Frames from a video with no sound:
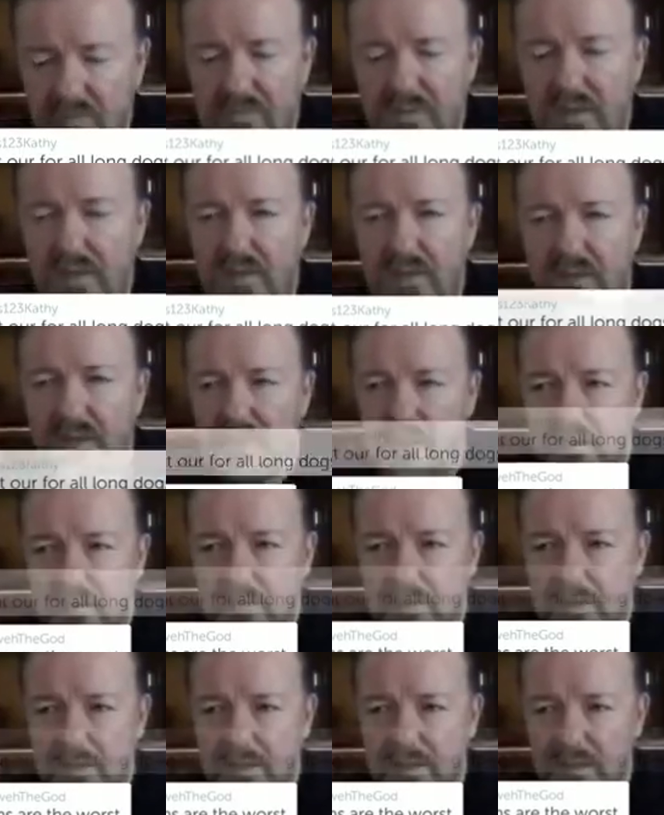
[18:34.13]
fucking
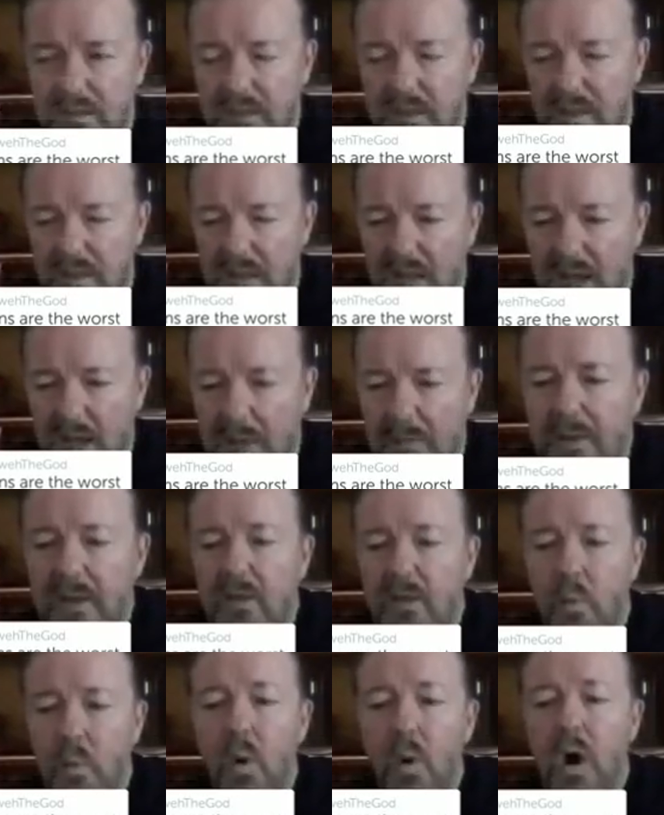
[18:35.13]
slurping. I mean,
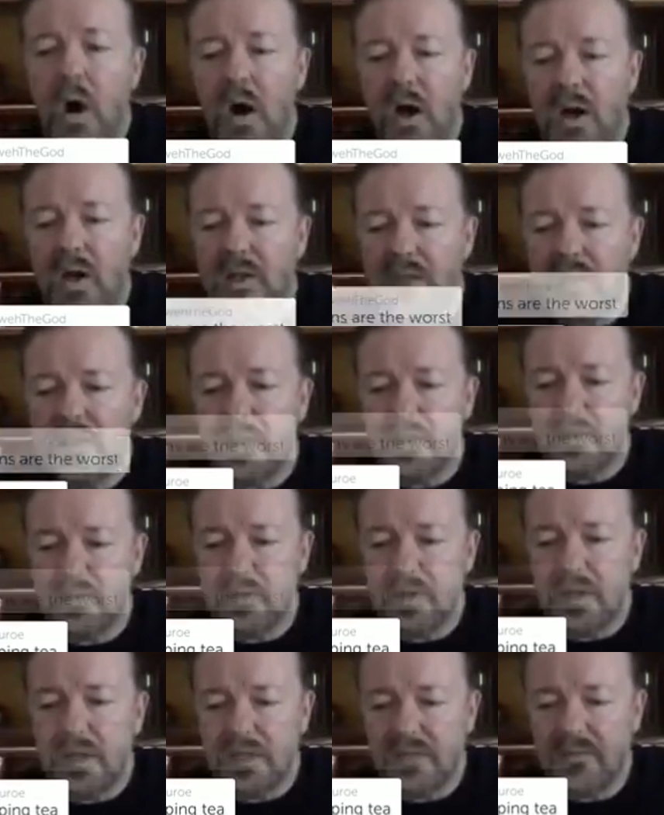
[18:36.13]
the worst that
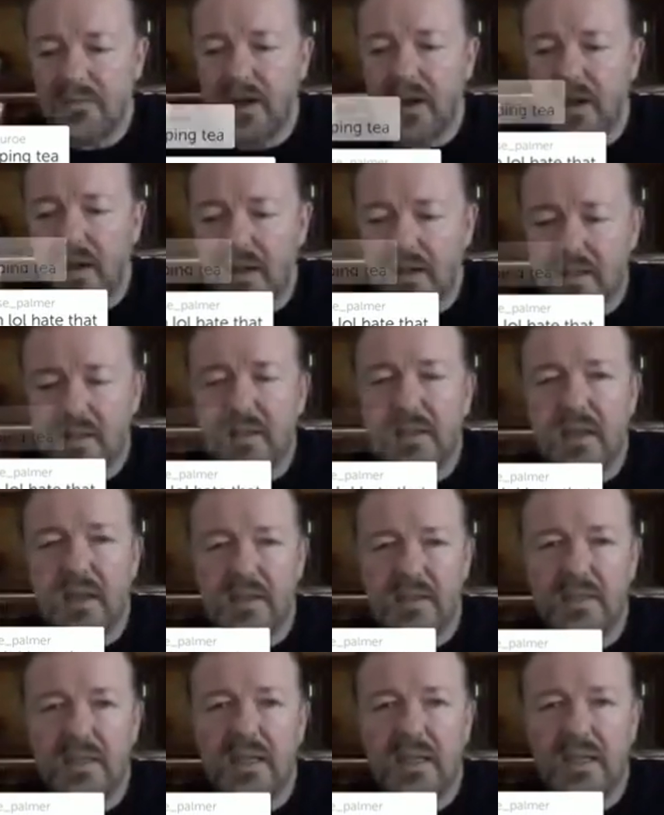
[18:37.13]
is fucking
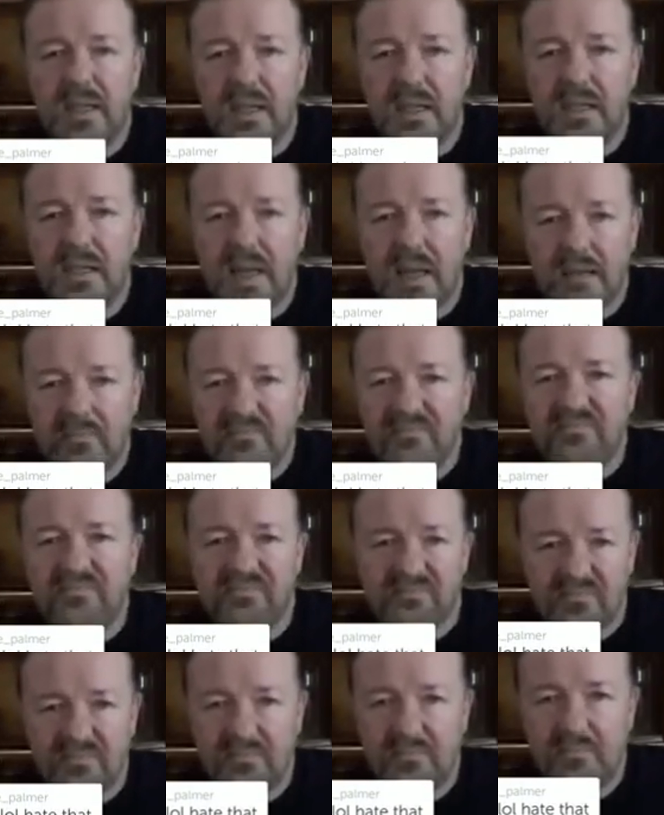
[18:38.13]
disgusting is that
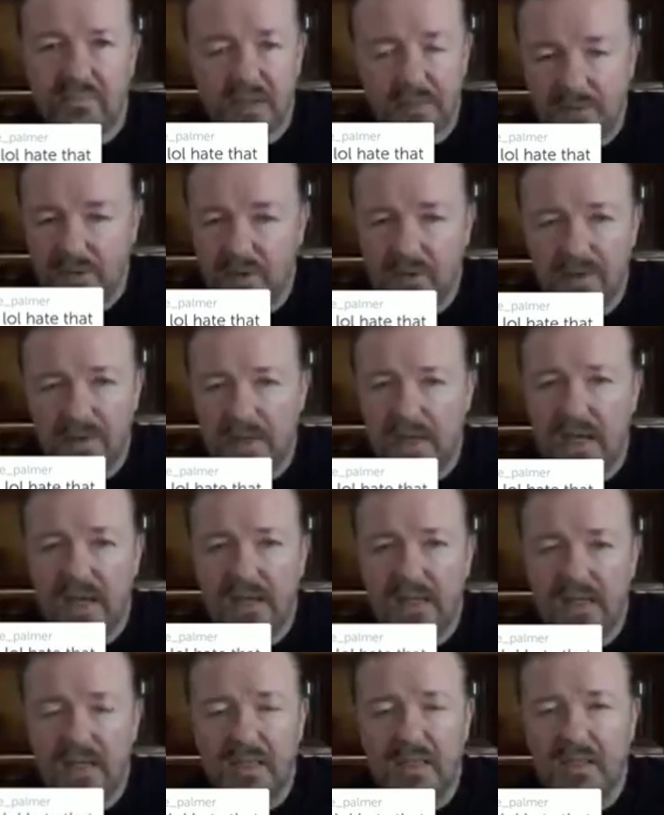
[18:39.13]
people doing that.
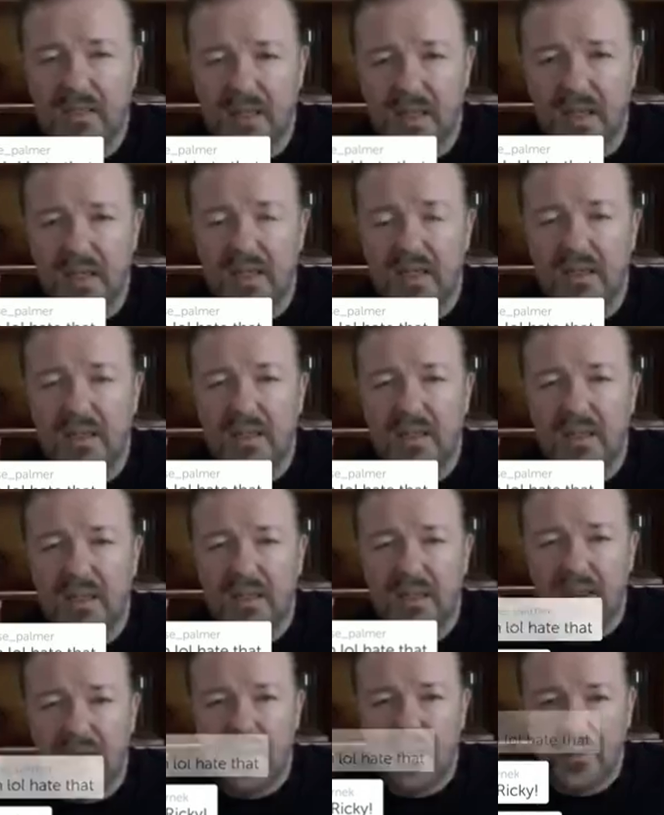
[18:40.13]
That's like,
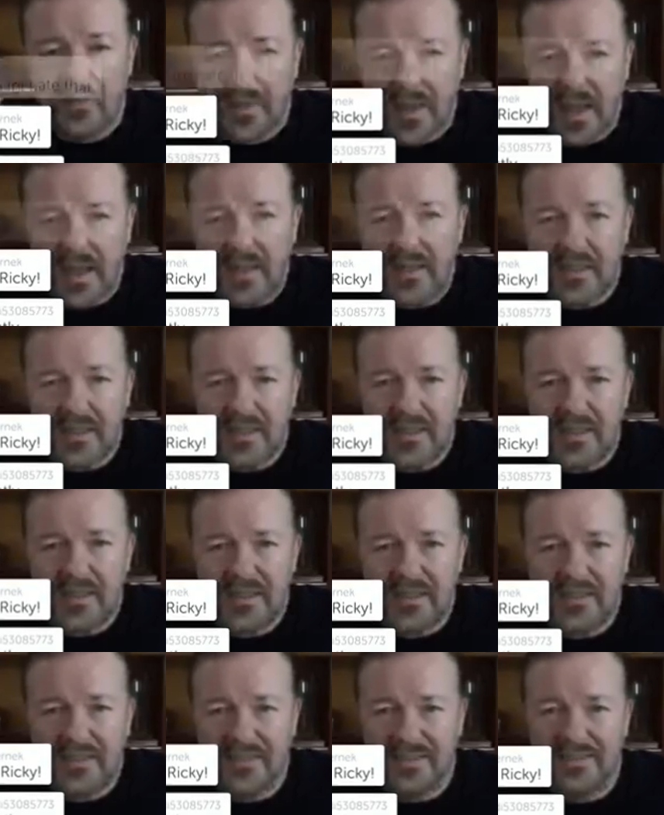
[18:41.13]
that's
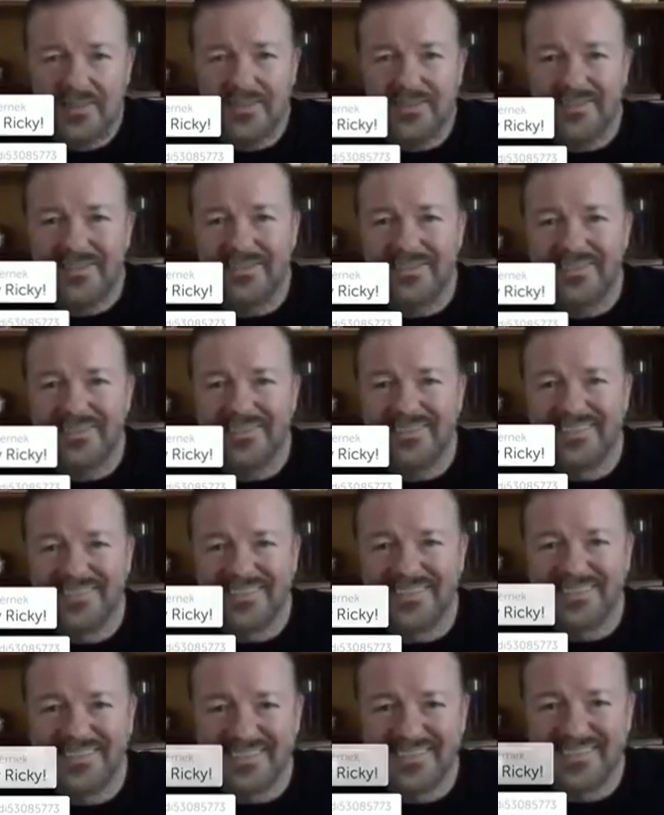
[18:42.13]

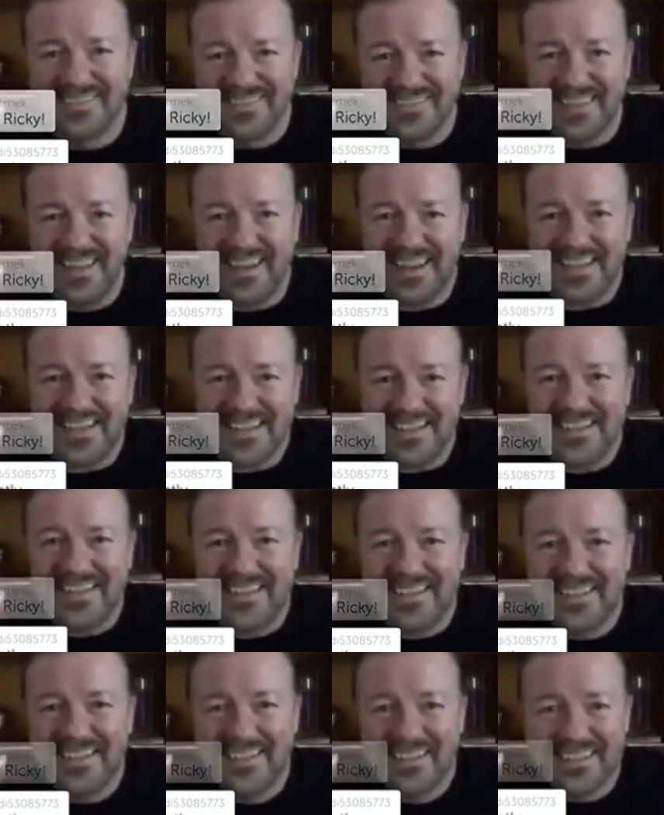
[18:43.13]
like a
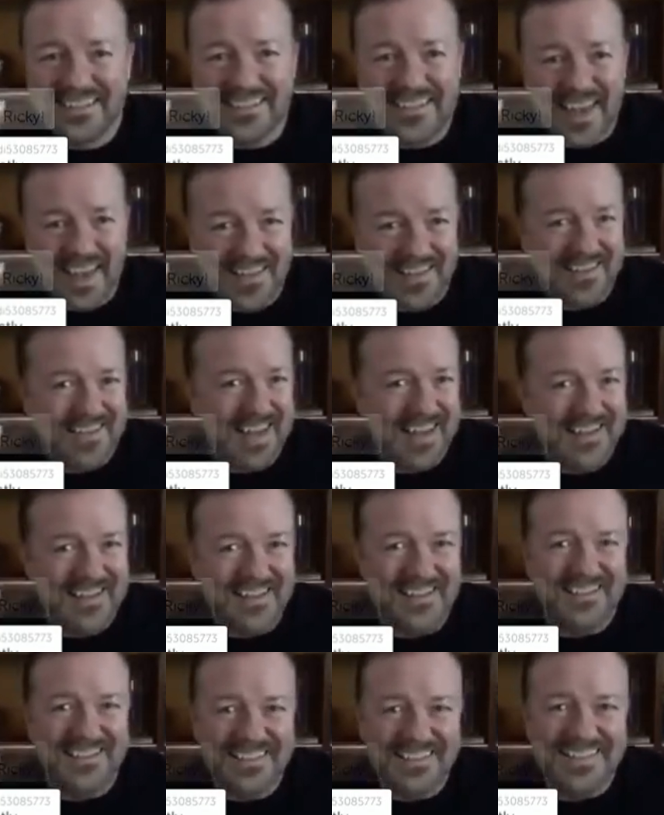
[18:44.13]
death
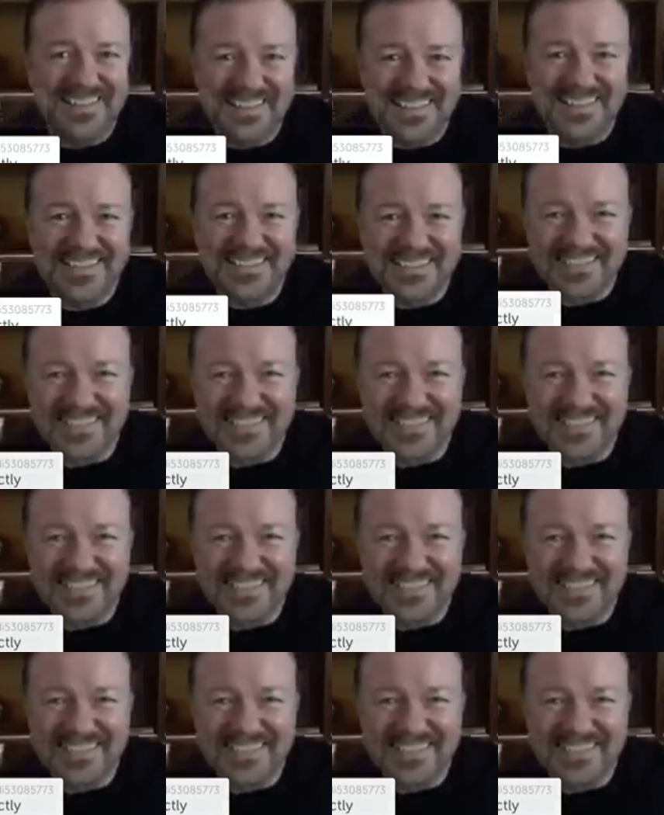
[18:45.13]
sentence.